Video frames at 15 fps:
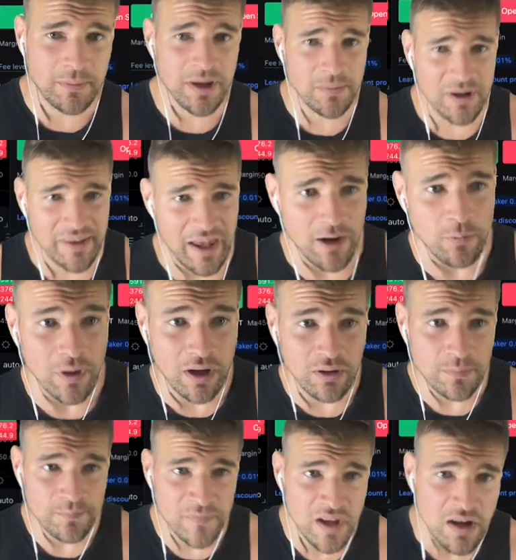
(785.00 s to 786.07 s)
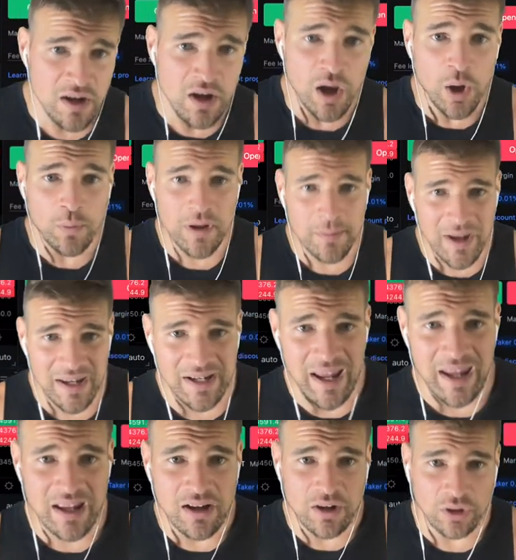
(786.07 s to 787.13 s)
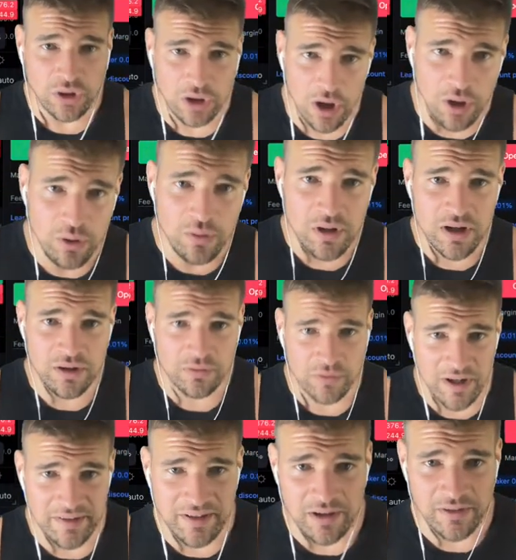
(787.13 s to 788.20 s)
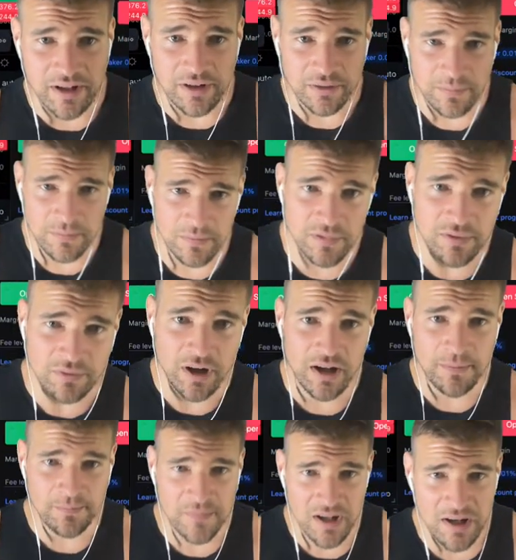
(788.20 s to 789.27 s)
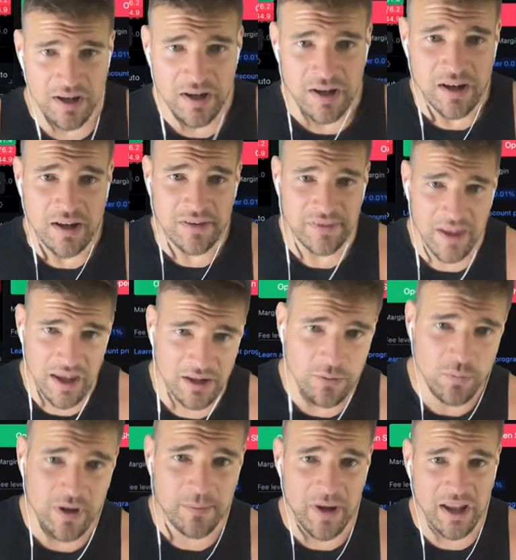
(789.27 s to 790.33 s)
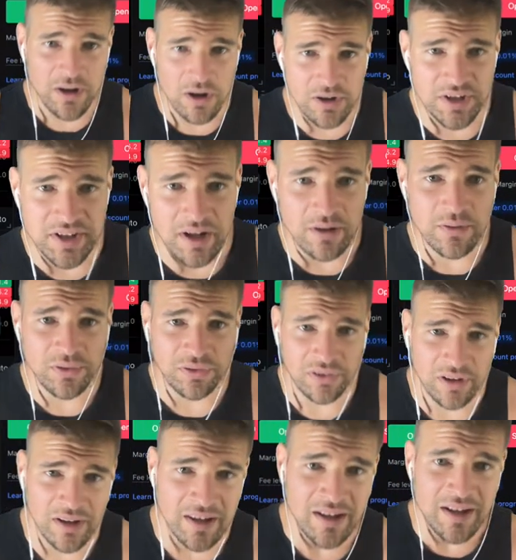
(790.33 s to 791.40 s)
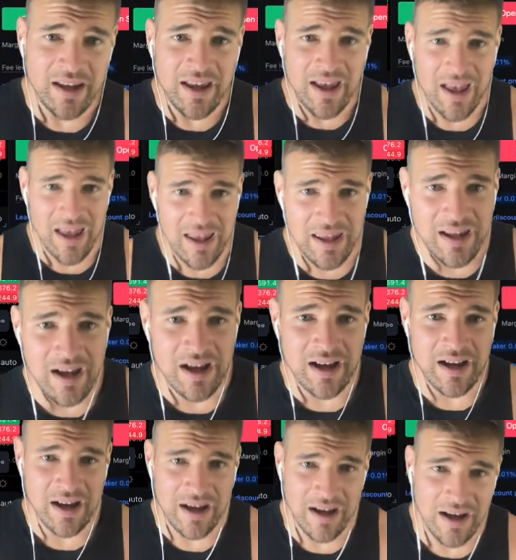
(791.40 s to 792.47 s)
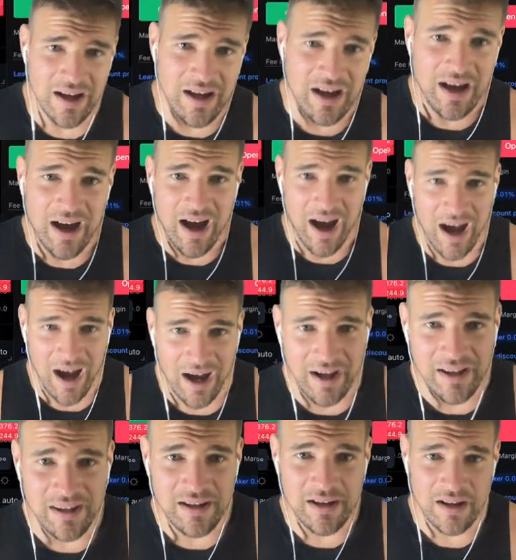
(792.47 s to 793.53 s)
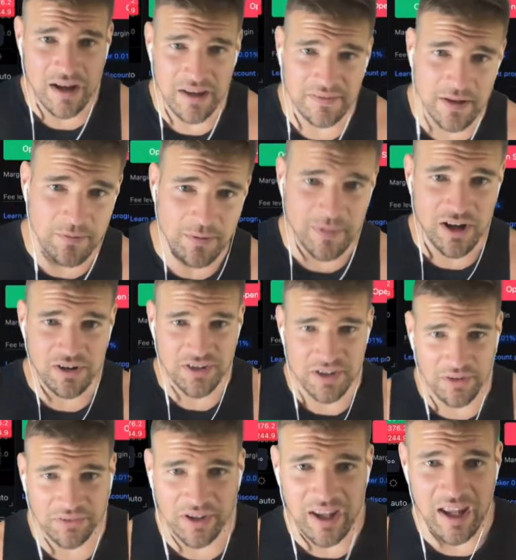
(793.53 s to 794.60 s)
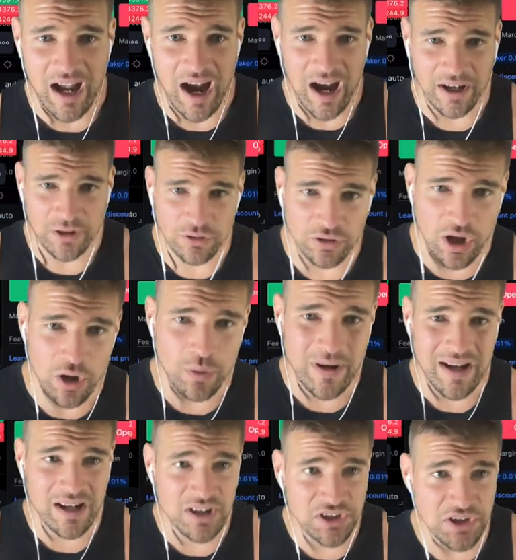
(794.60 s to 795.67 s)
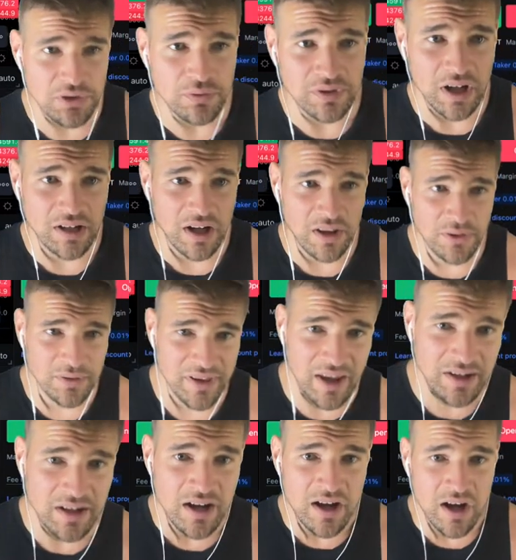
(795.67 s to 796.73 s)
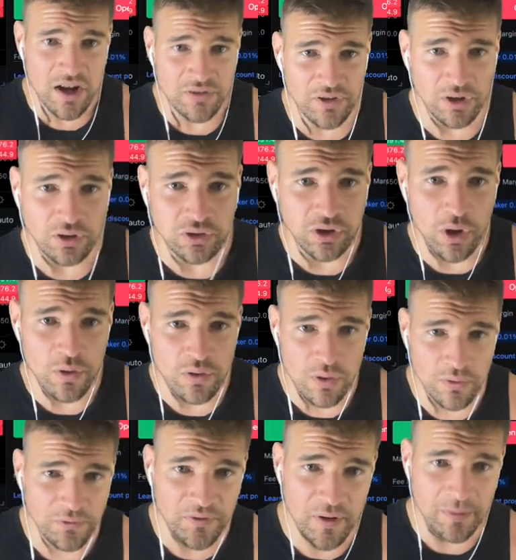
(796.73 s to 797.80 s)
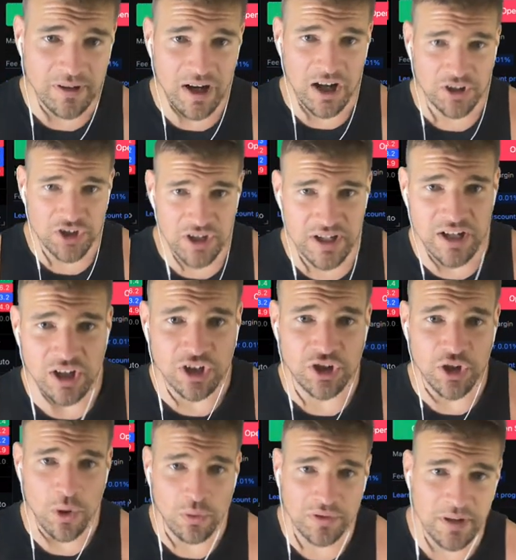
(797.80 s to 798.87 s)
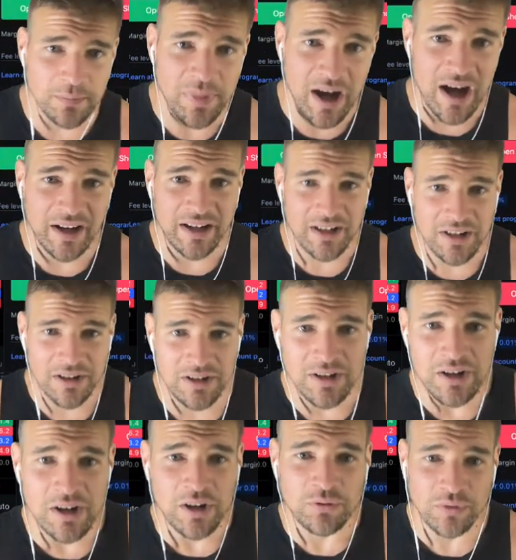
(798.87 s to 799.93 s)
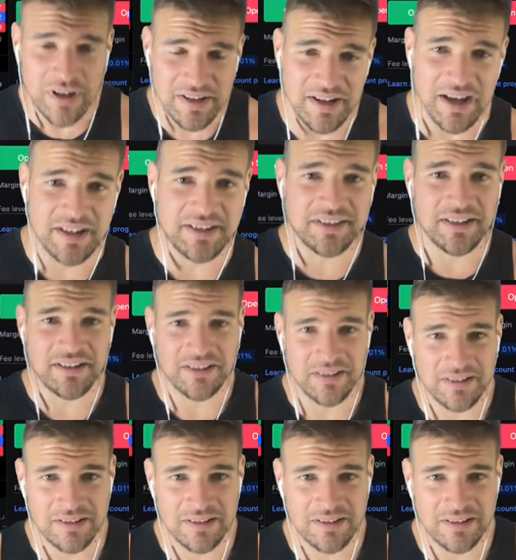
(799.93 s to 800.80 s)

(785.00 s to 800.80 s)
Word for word: I mean by that? Well, we made a low right down here, right? Then we made ourselves a high, and then we made ourselves a higher low into none other than the local Fibonacci golden pocket retest.